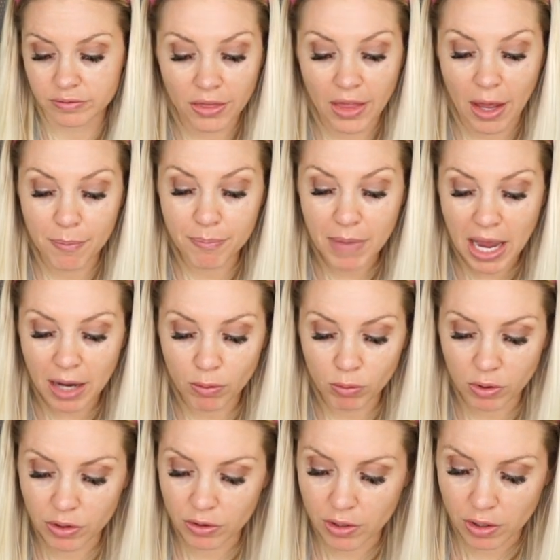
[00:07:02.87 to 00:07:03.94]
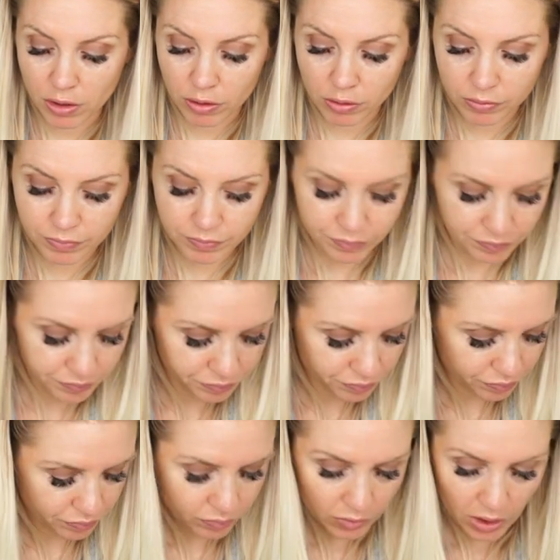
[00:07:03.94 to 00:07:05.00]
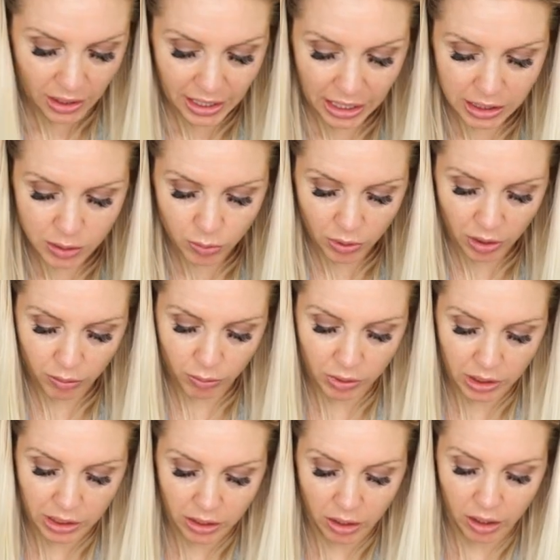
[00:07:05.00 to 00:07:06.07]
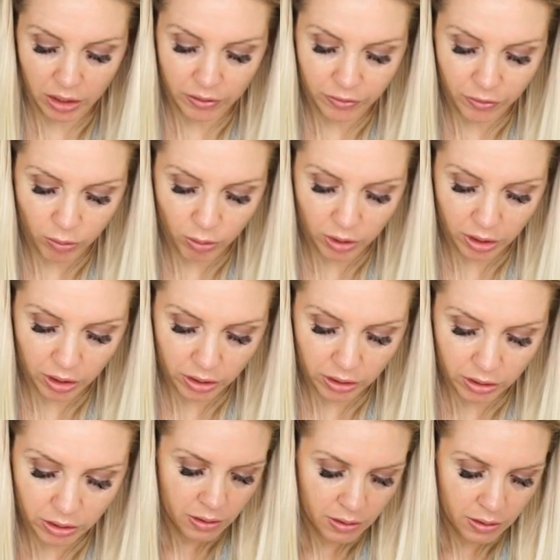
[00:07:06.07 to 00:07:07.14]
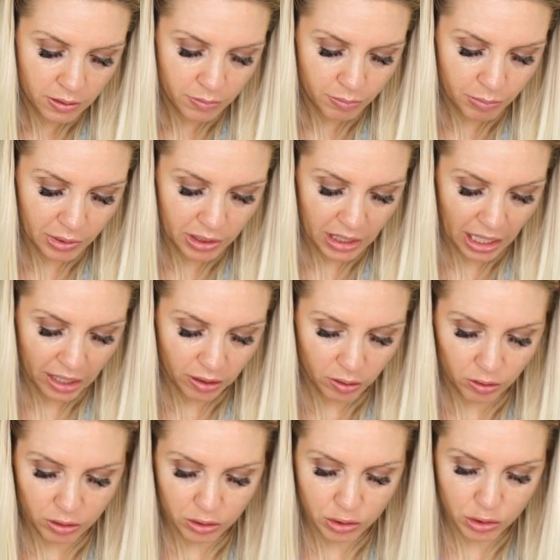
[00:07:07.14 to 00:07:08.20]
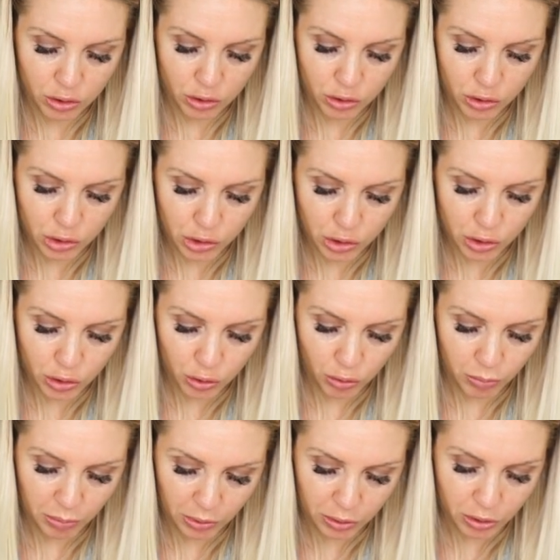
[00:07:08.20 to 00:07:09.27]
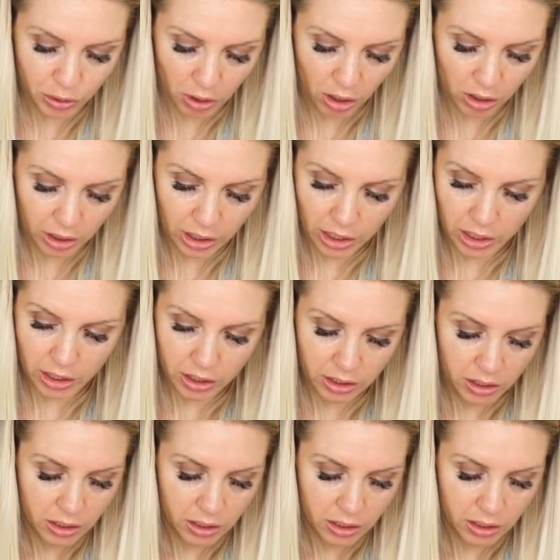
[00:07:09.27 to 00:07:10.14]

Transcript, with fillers: That matte one though, that's what I really got it for, but that looks super chalky.